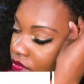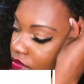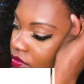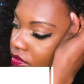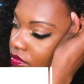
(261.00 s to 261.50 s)

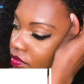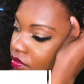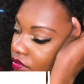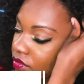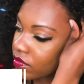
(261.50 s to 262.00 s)

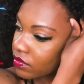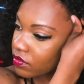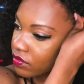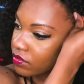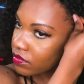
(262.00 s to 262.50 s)

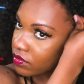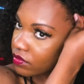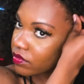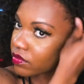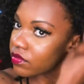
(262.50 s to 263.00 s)

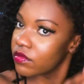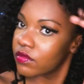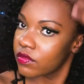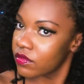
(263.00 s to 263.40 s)
(no one is talking)